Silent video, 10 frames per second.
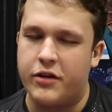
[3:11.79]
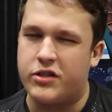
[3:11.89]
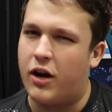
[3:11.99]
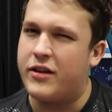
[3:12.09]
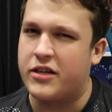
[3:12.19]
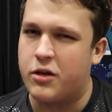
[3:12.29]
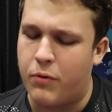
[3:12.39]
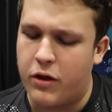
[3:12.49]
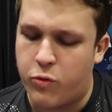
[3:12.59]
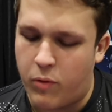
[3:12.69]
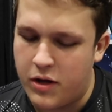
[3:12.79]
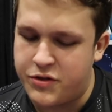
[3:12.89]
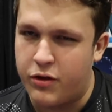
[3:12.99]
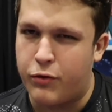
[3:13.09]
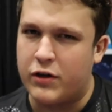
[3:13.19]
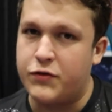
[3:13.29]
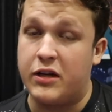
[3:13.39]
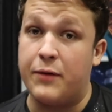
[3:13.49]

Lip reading: because a lot of decks are playing thrust, and thrust and